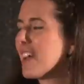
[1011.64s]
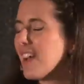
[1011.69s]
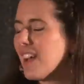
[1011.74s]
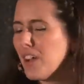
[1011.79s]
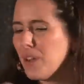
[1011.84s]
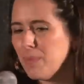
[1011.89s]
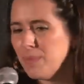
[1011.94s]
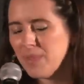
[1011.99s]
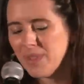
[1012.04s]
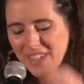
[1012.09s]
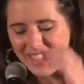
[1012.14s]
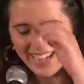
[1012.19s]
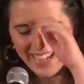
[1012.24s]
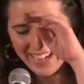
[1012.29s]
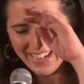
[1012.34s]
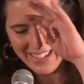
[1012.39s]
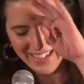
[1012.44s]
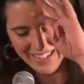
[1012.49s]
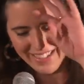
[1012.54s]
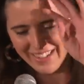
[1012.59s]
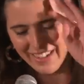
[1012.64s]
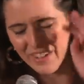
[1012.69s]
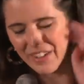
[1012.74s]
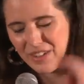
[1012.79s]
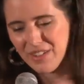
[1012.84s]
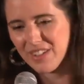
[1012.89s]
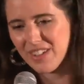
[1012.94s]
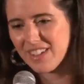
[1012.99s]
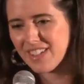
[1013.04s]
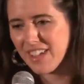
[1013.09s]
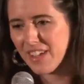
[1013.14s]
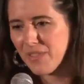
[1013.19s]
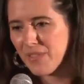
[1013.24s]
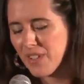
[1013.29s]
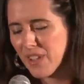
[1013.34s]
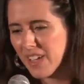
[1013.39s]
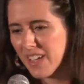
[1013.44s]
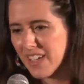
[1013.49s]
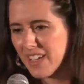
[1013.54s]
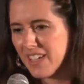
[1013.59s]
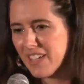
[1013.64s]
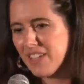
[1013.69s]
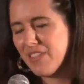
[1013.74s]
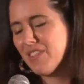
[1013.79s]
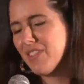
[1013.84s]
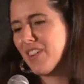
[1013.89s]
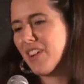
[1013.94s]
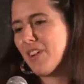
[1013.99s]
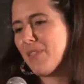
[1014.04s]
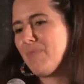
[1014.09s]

I definitely